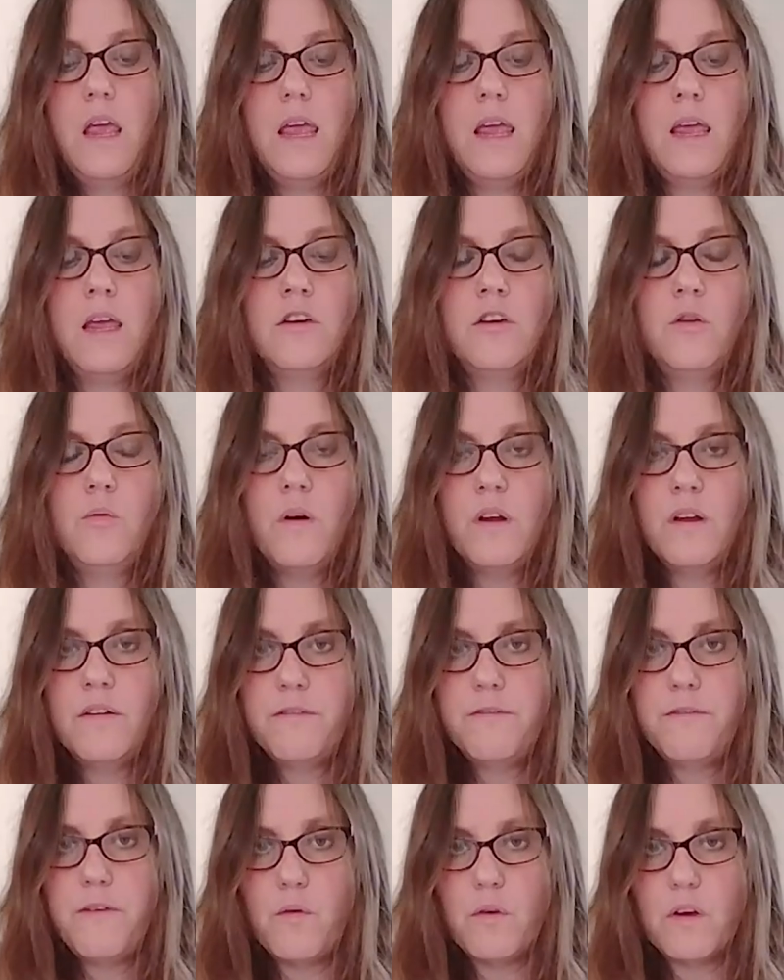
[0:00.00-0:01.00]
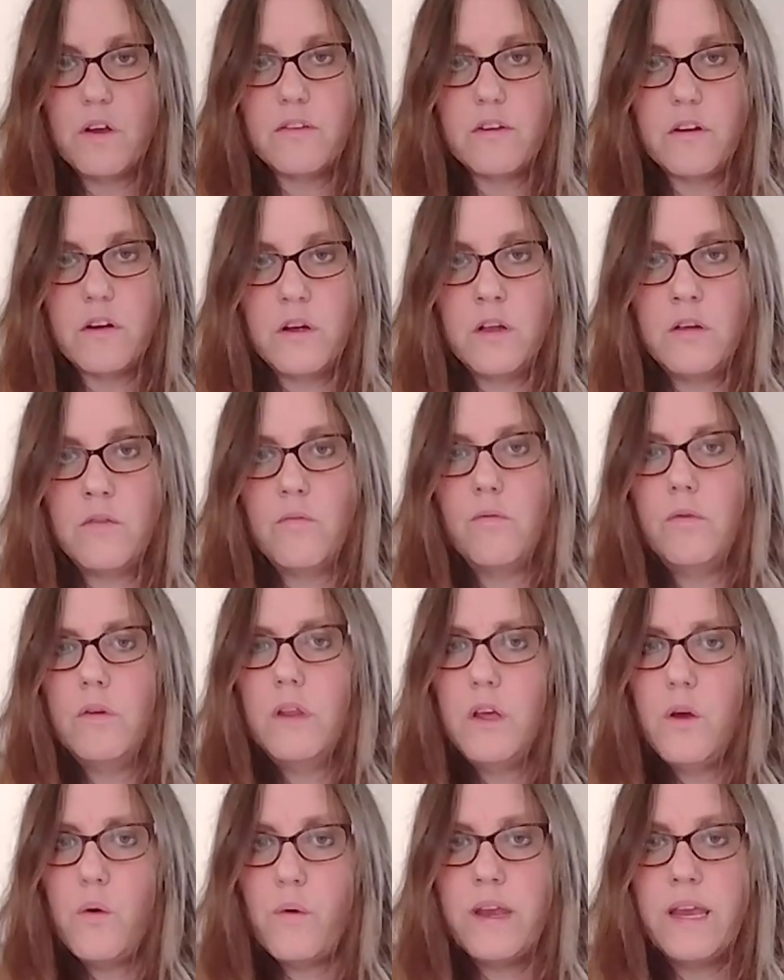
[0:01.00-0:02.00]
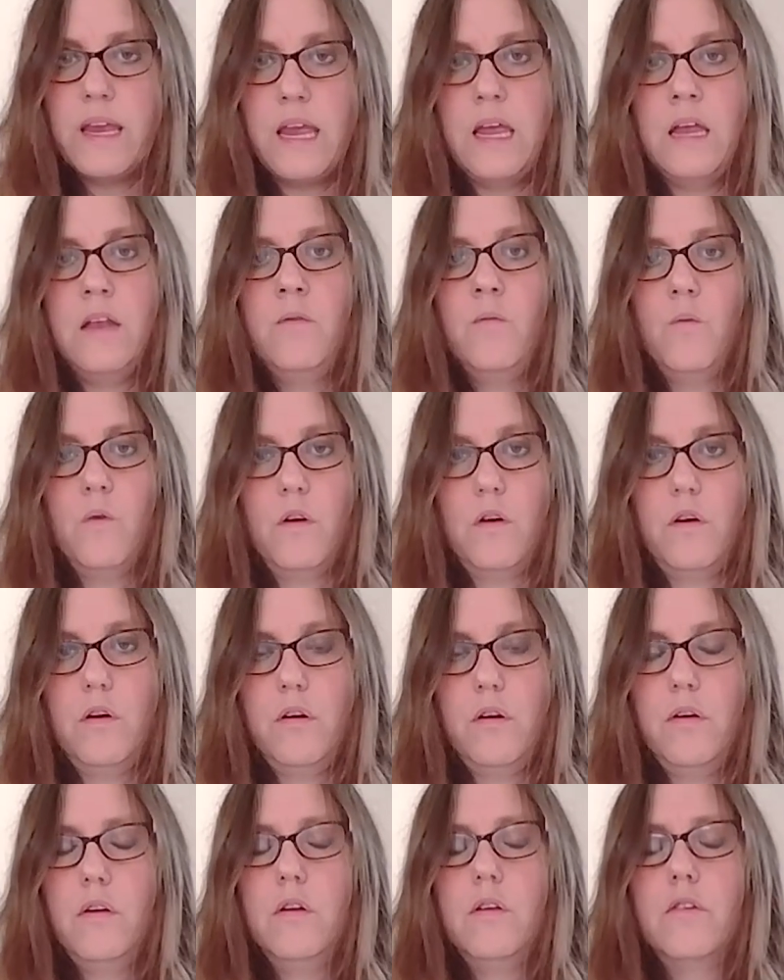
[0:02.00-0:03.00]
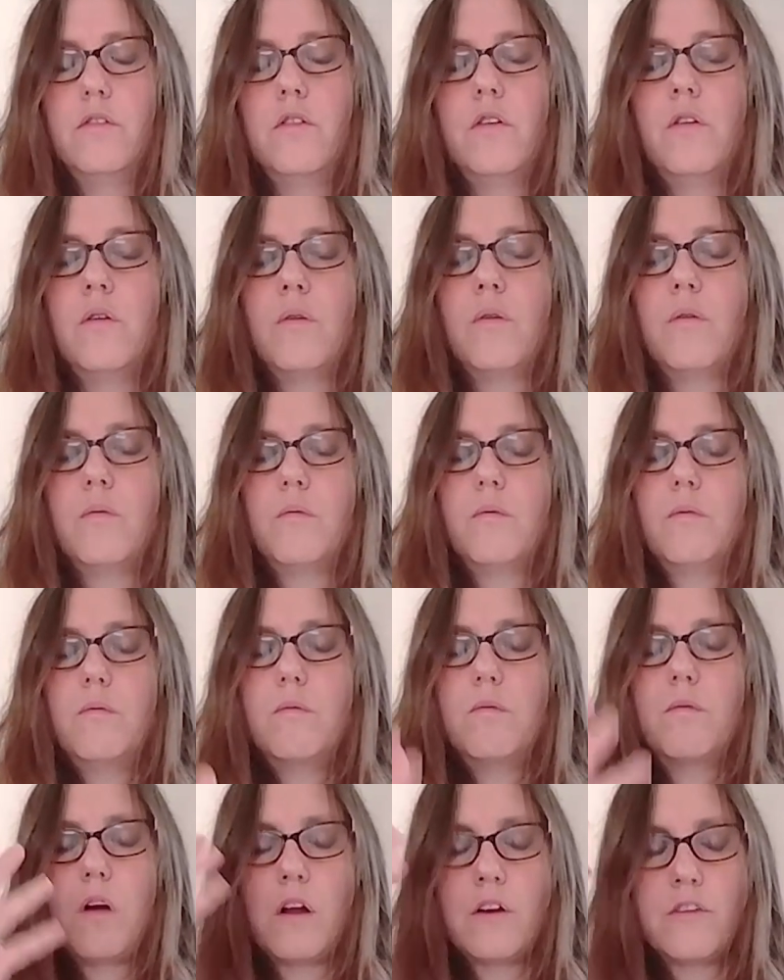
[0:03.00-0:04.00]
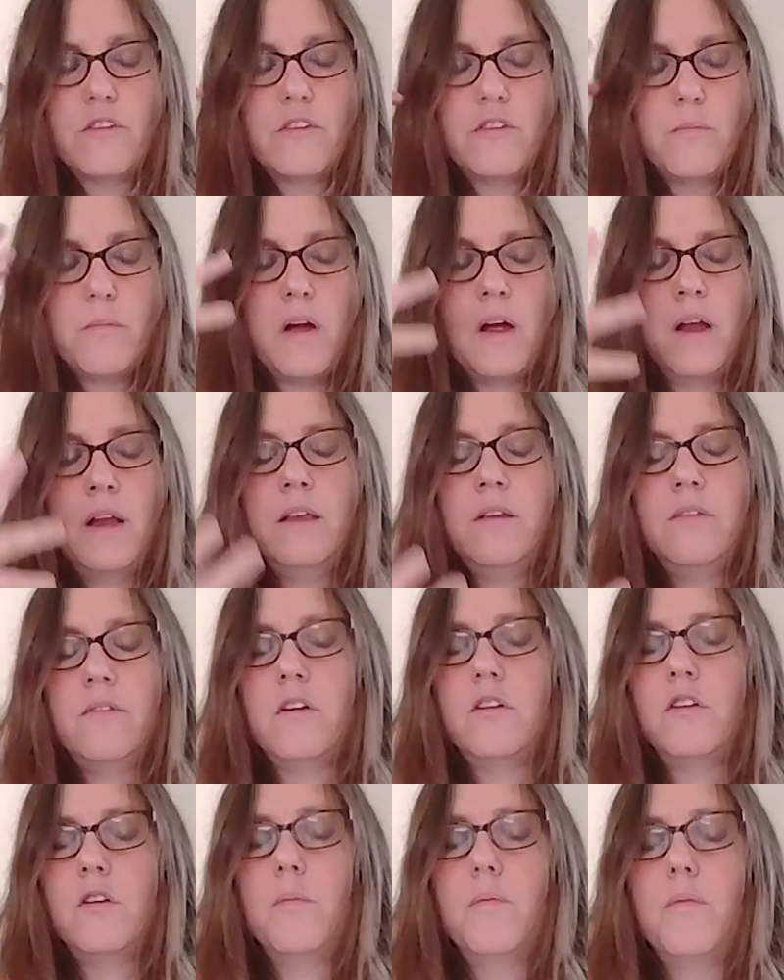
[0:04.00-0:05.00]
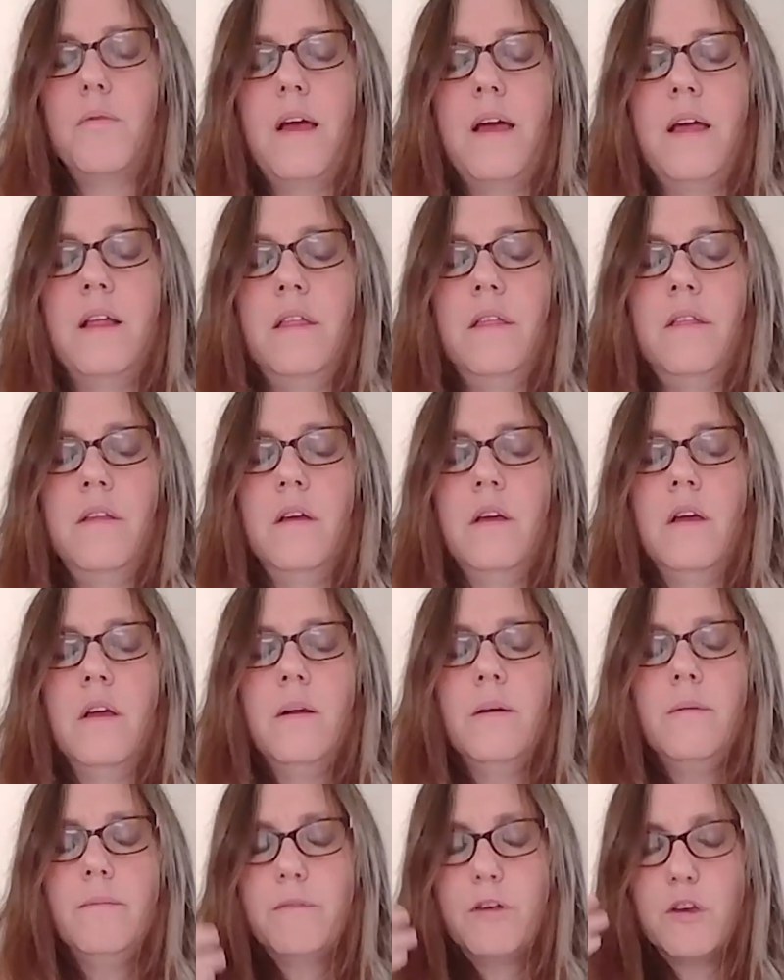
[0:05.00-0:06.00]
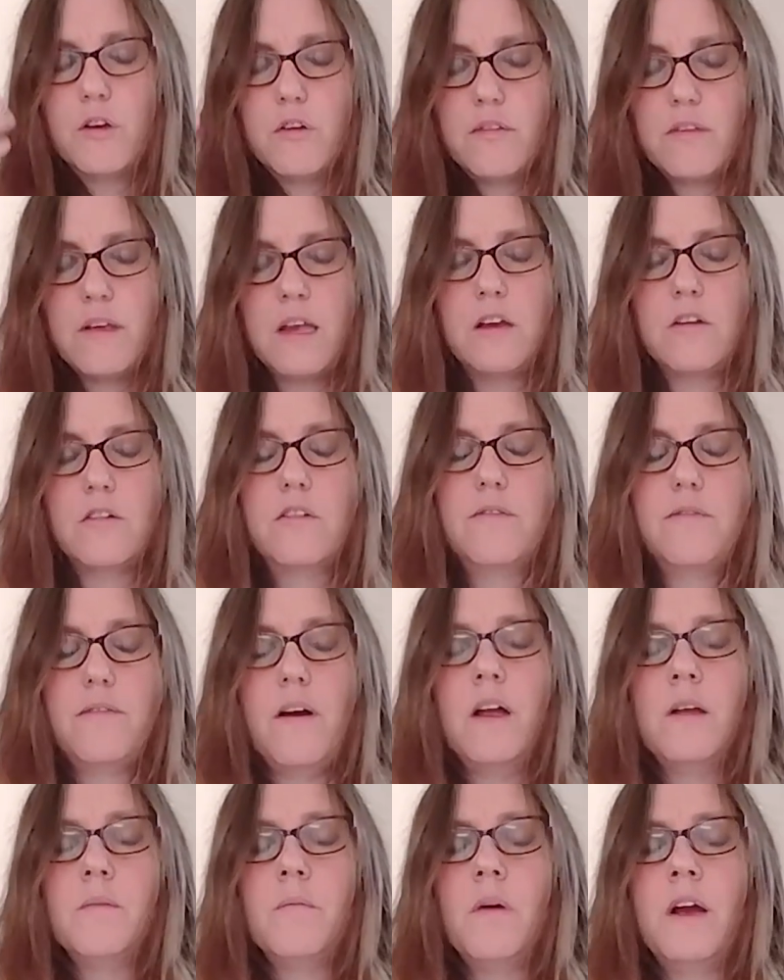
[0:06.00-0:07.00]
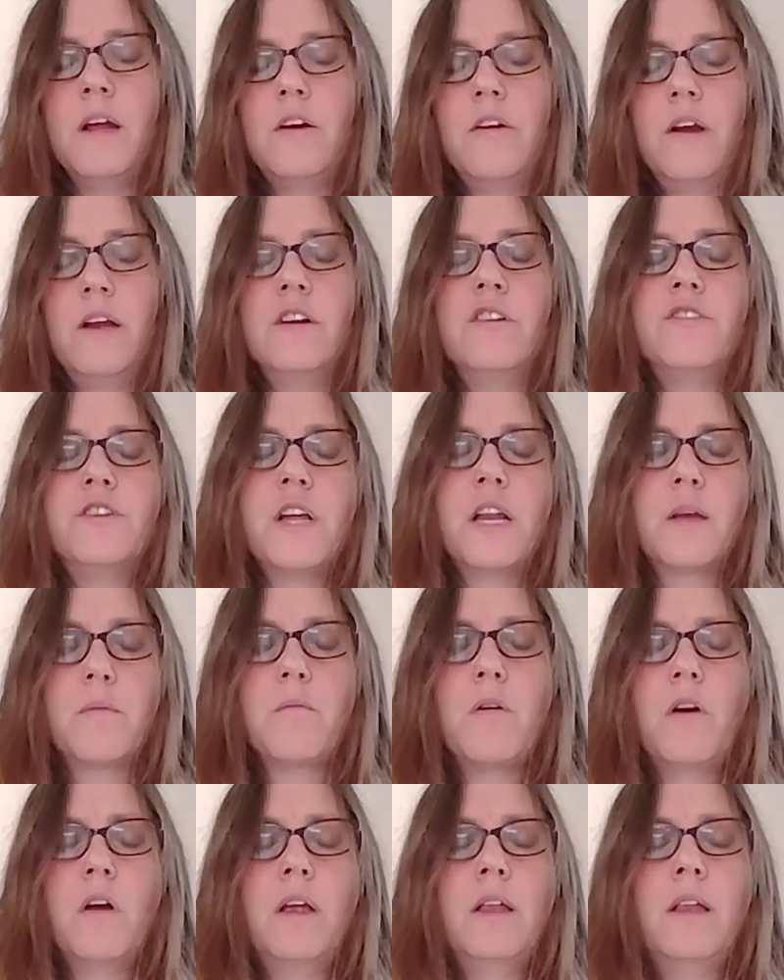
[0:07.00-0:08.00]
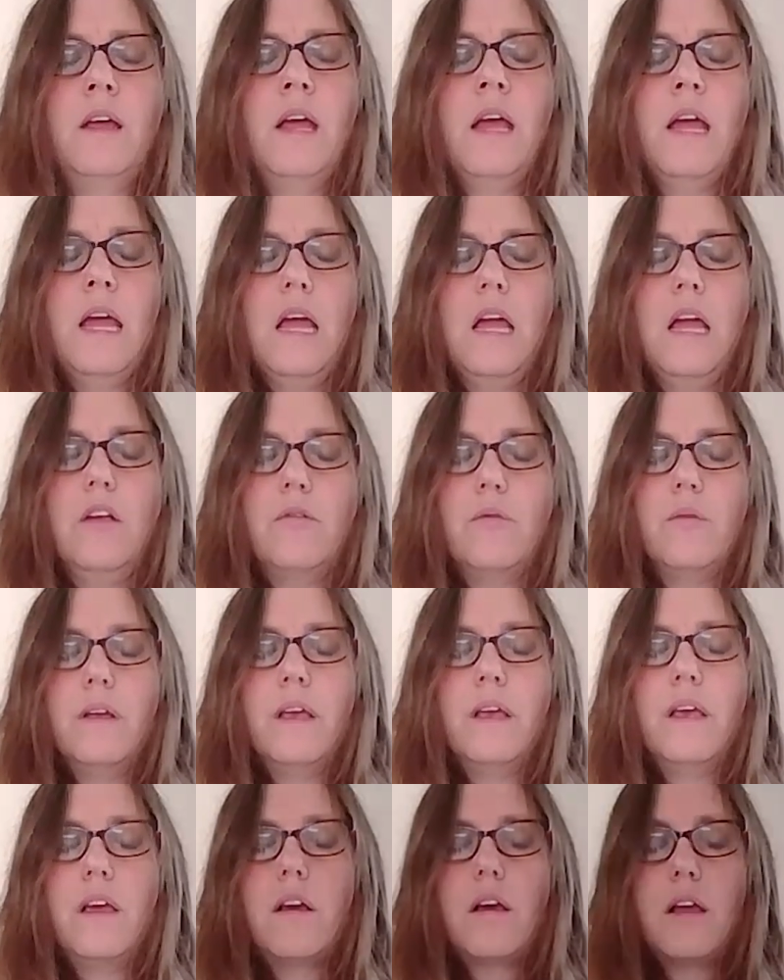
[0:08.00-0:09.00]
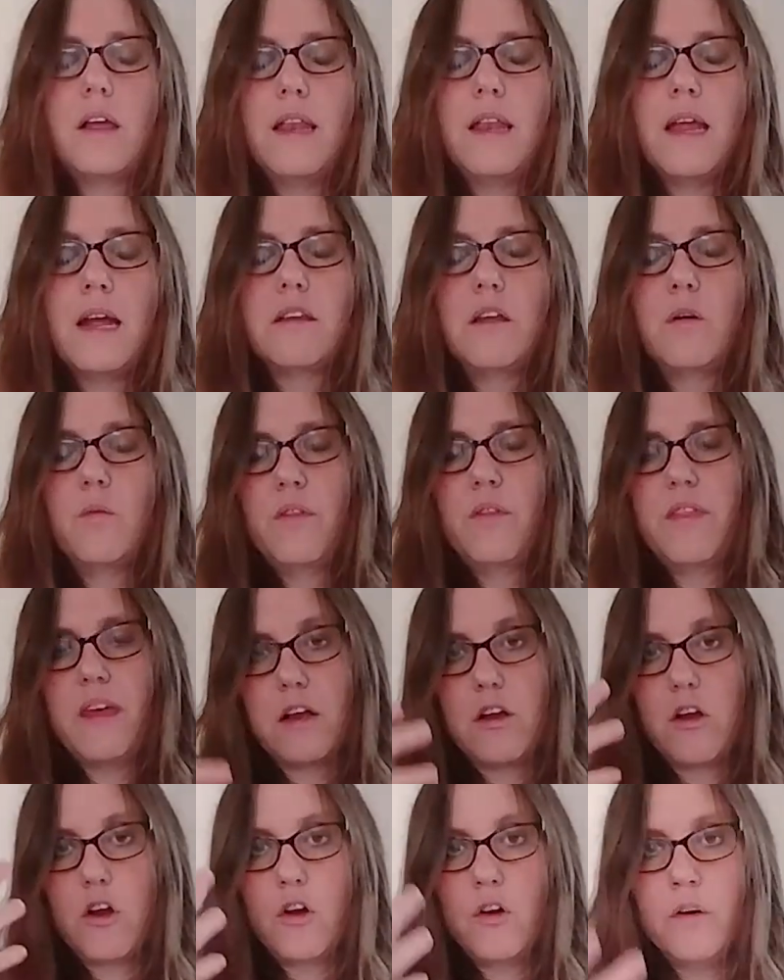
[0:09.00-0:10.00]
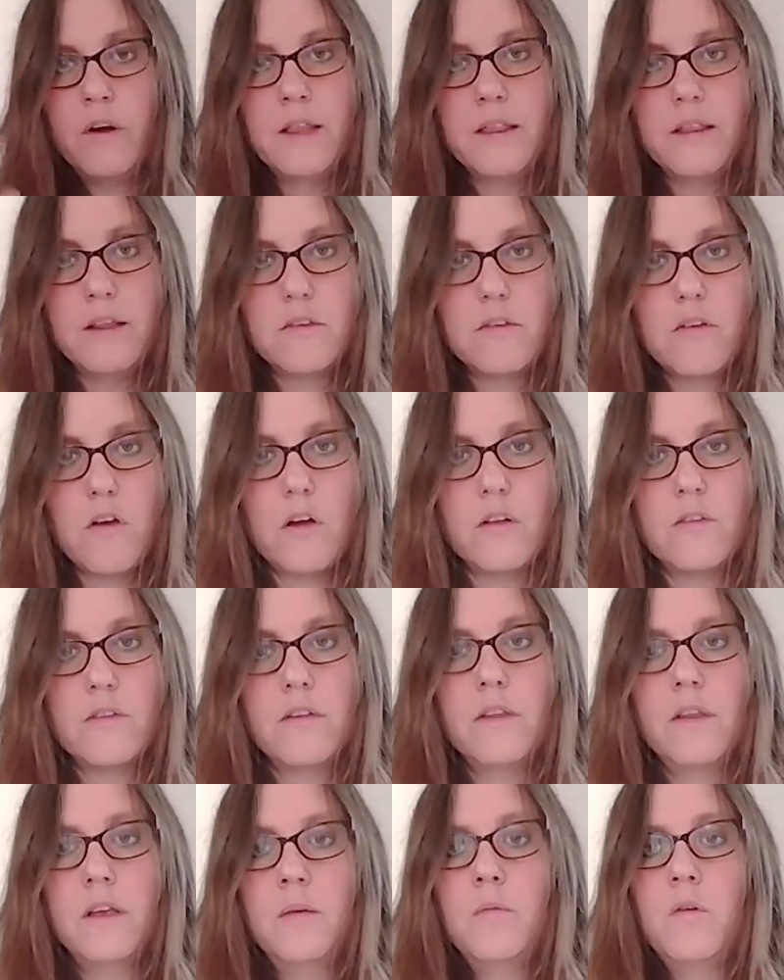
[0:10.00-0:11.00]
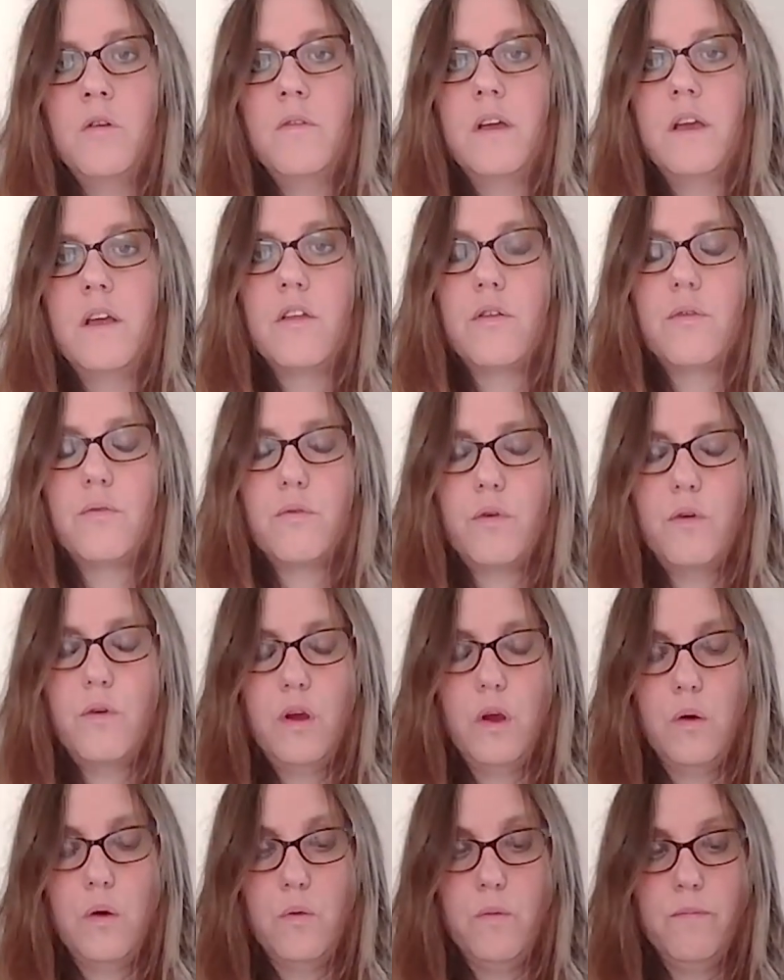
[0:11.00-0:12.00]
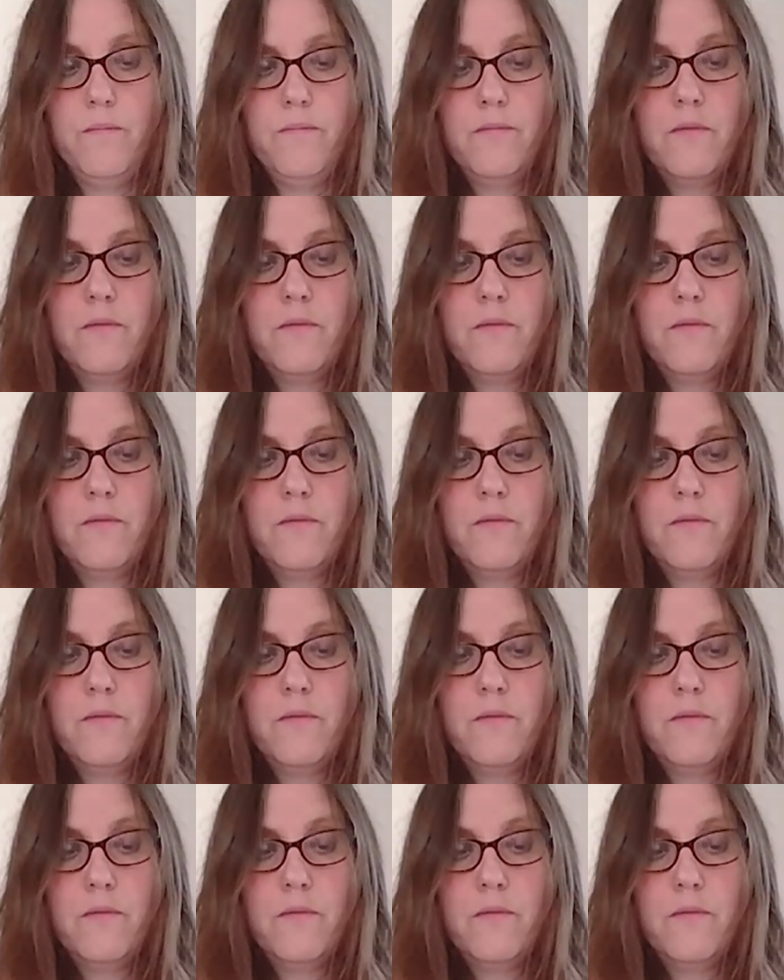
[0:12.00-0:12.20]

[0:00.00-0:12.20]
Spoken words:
And you want to focus on really going inward. So your conscious mind is on your breath. You're saying your divine mind or energetic mind is really connecting with that current that's constantly moving through you.